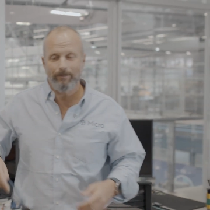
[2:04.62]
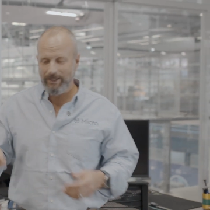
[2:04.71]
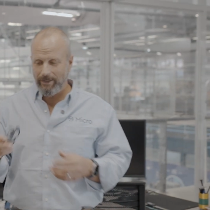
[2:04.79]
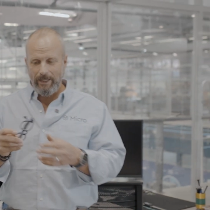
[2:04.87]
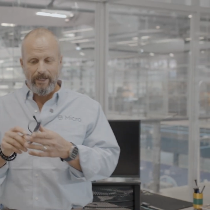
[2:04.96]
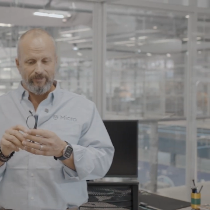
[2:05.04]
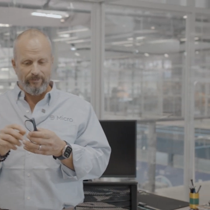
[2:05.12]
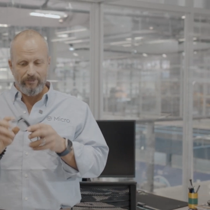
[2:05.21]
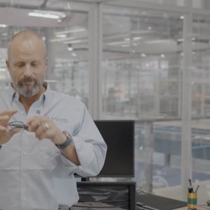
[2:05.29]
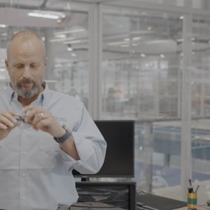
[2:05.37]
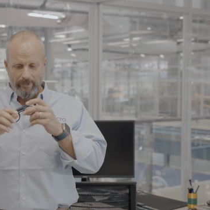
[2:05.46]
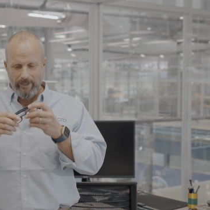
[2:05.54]
my
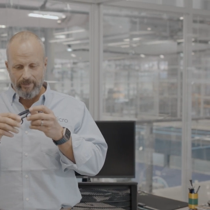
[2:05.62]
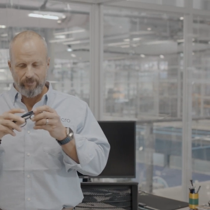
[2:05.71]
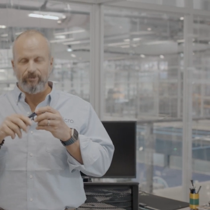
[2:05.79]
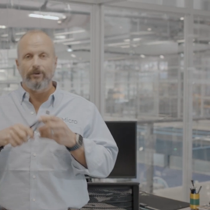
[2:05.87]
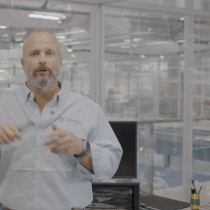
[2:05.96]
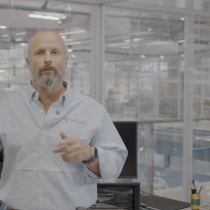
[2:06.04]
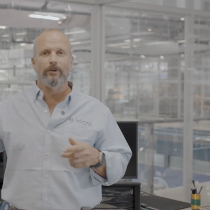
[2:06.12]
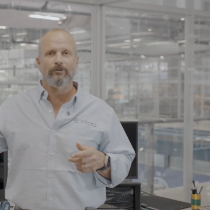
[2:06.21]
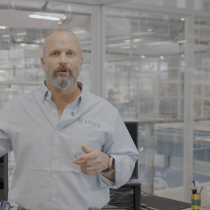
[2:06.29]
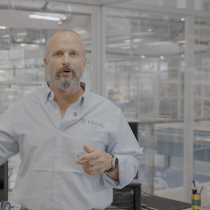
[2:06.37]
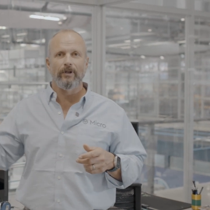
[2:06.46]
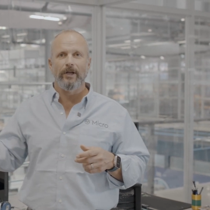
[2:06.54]
glasses, okay, there's a good one, let's
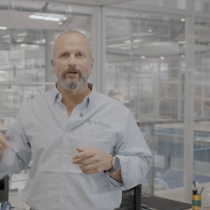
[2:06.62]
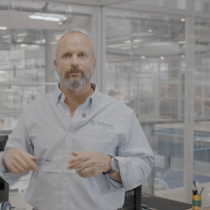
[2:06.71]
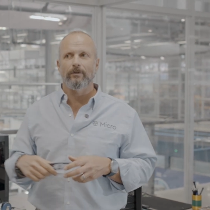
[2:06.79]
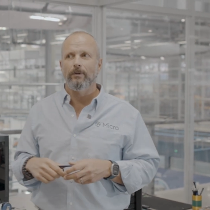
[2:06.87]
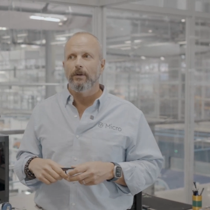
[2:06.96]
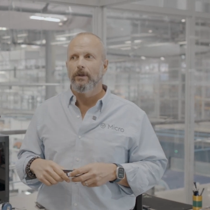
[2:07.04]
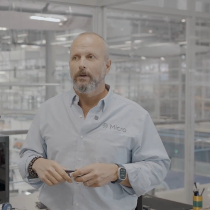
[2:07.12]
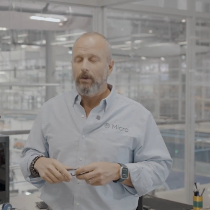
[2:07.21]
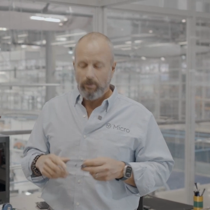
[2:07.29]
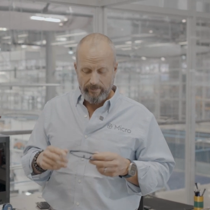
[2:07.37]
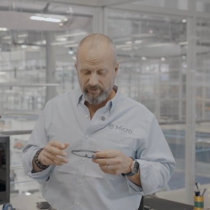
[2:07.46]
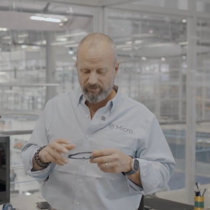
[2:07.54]
go to the next one.
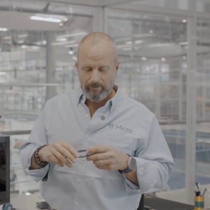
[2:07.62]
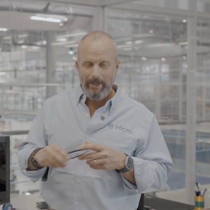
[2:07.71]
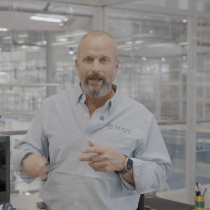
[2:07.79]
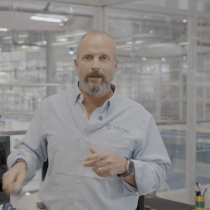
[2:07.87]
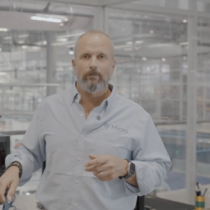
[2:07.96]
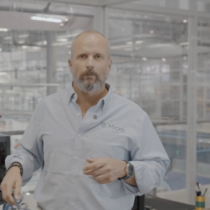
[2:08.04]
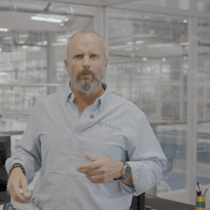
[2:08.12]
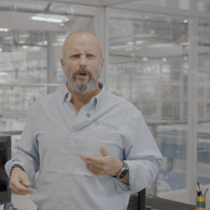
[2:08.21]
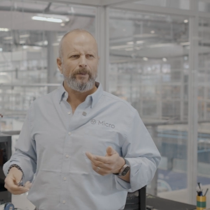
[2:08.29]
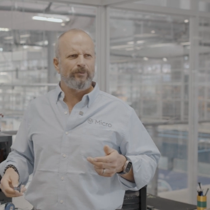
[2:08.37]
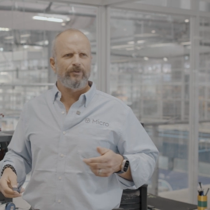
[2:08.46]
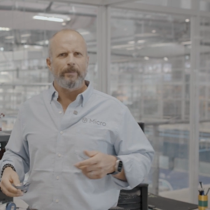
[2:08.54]
Or this is bad.
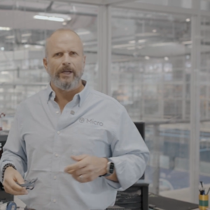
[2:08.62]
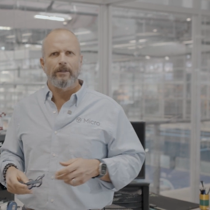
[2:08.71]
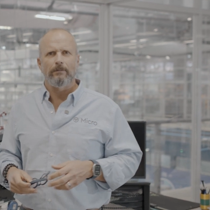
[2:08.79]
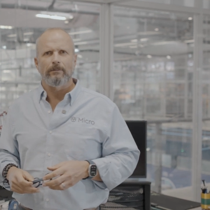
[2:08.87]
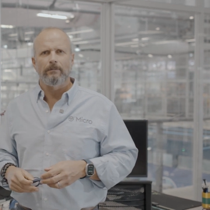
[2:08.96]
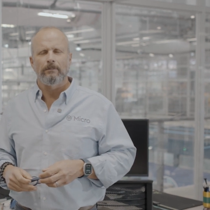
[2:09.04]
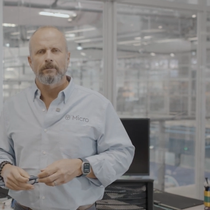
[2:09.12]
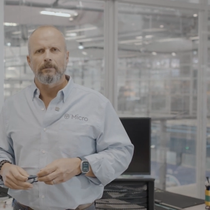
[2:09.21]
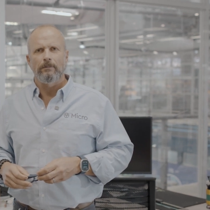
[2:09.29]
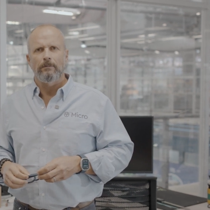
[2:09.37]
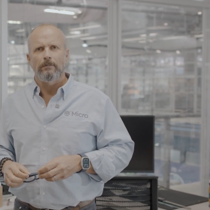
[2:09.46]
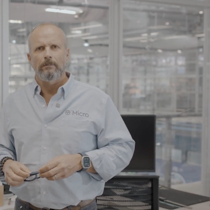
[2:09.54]
Why was it bad?
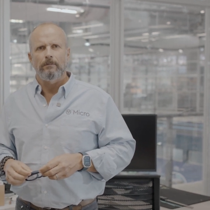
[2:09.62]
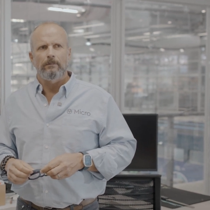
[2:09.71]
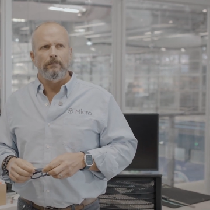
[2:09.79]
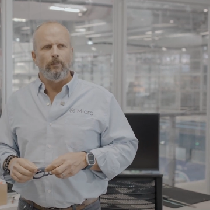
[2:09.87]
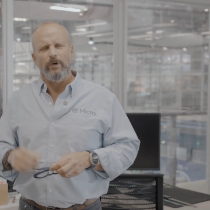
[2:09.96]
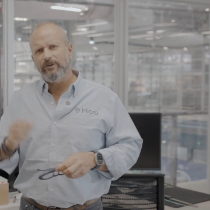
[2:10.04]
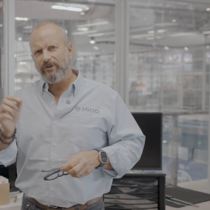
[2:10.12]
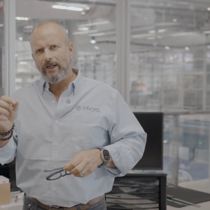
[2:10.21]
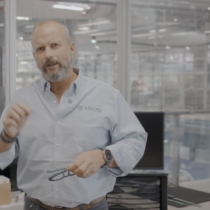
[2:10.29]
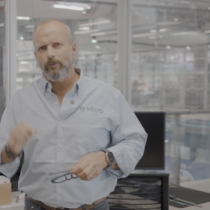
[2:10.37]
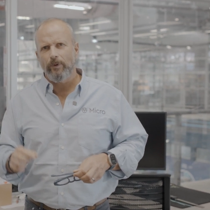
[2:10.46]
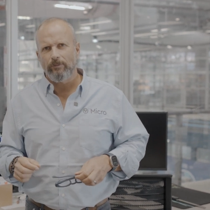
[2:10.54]
What
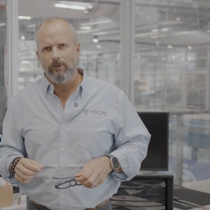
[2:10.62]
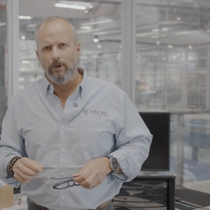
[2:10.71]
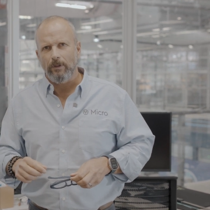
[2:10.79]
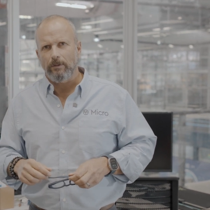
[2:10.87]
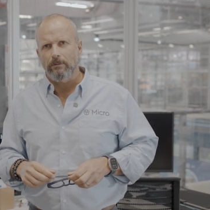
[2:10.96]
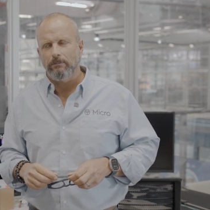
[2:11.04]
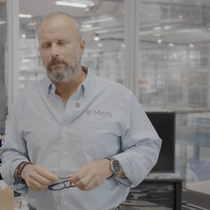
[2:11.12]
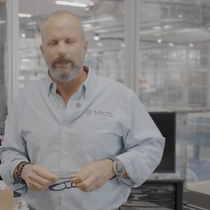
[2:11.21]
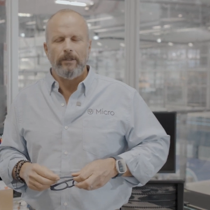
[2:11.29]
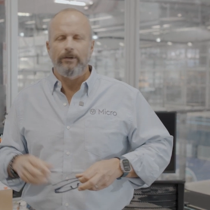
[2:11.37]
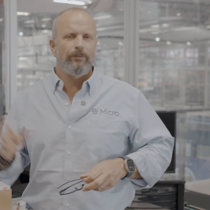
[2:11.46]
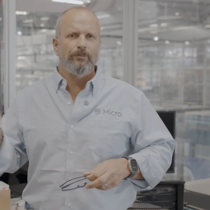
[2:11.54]
exactly went wrong? I
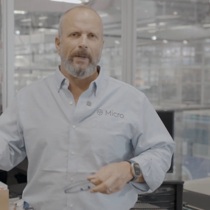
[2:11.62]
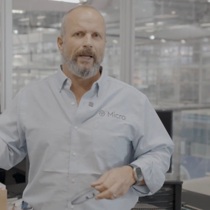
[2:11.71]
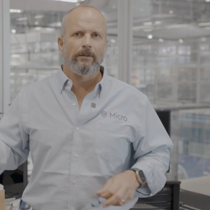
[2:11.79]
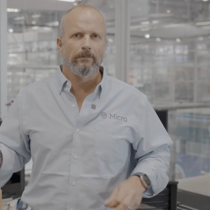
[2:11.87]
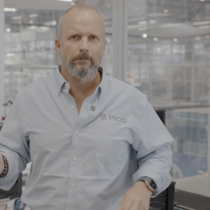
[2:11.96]
don't know, it was bad.